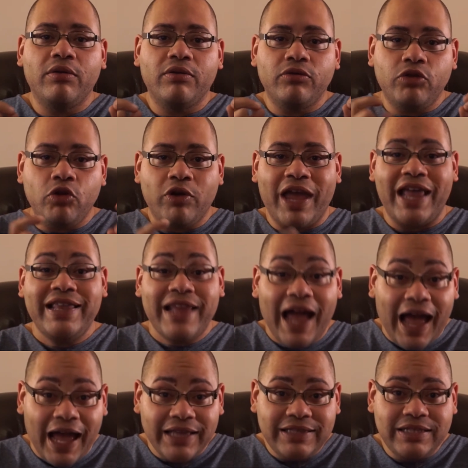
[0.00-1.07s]
You
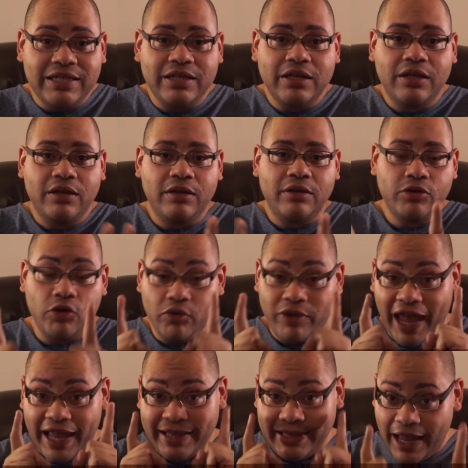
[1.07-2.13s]
cannot
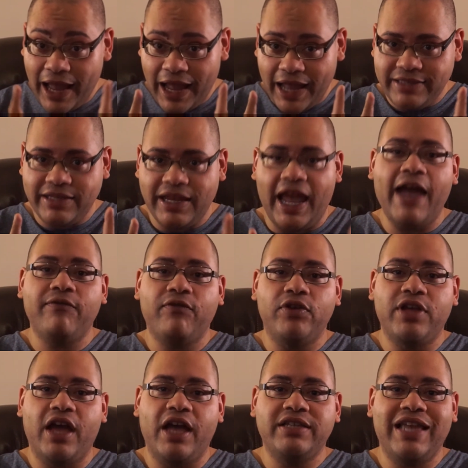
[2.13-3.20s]

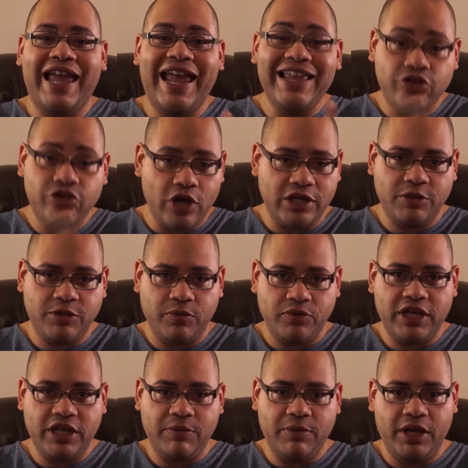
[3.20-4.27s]
advertise ingestible
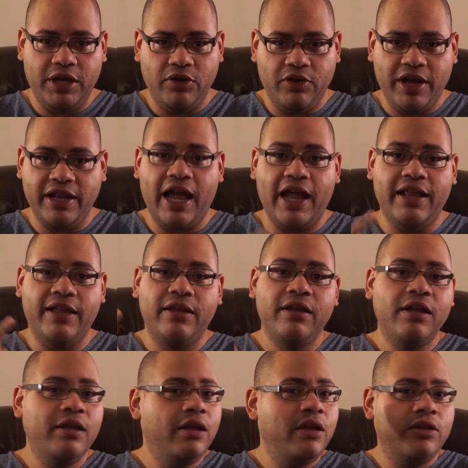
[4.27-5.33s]
CBD. You cannot,
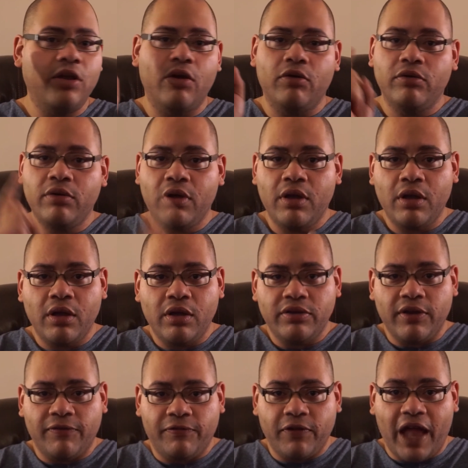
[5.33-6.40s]
the
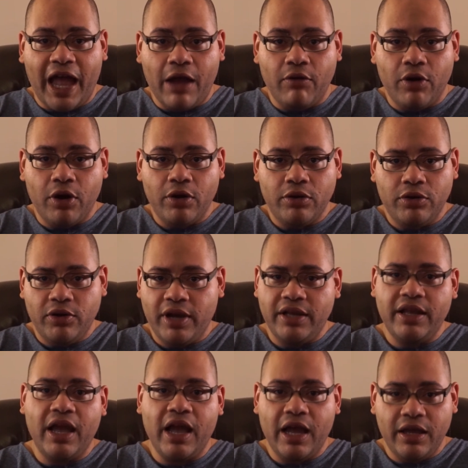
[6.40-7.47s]
flower. You
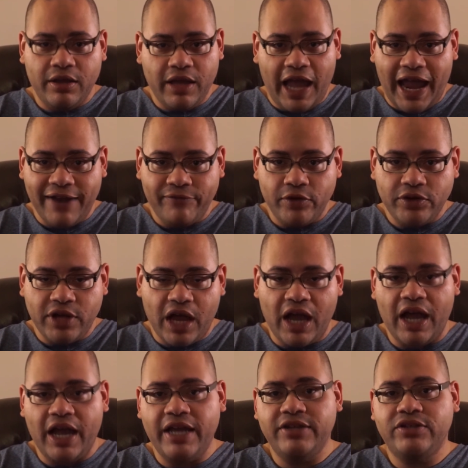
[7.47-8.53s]
cannot
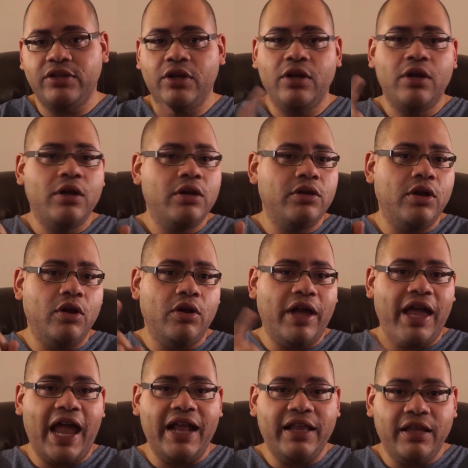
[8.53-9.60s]
advertise,
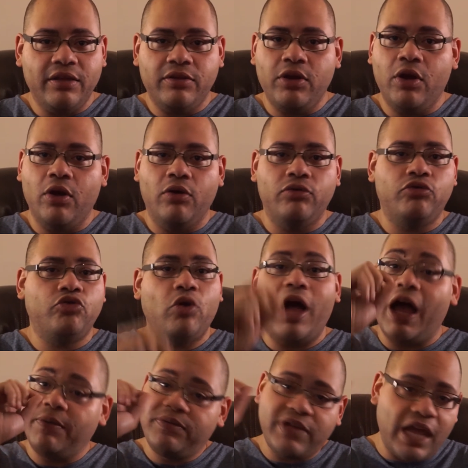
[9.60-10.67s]

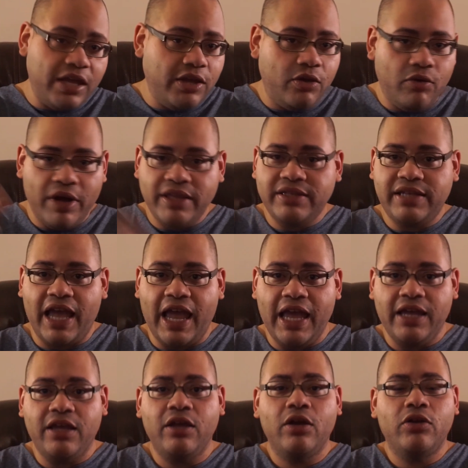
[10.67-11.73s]
drops that you
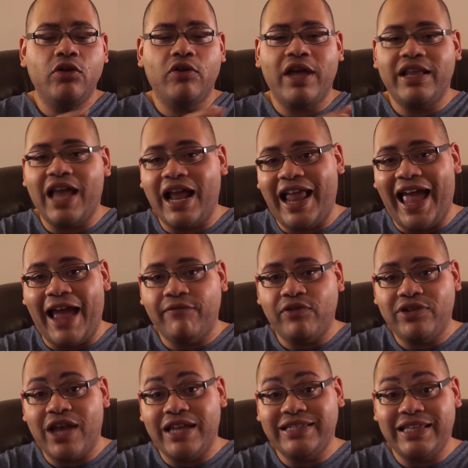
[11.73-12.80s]
intake. You cannot
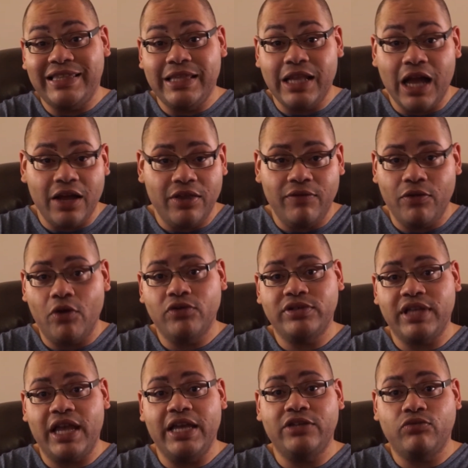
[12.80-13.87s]
advertise none of those
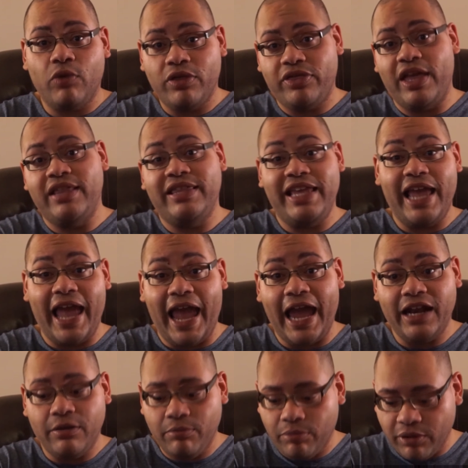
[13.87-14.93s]
things within the
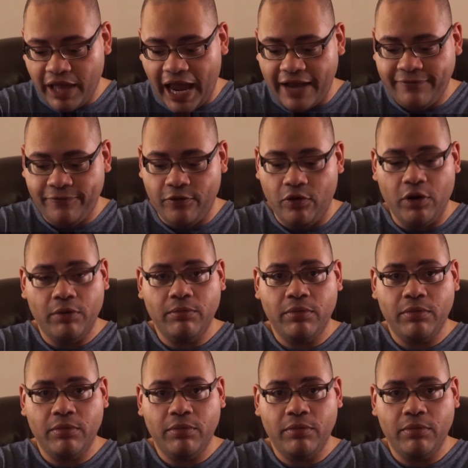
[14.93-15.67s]
ad platform.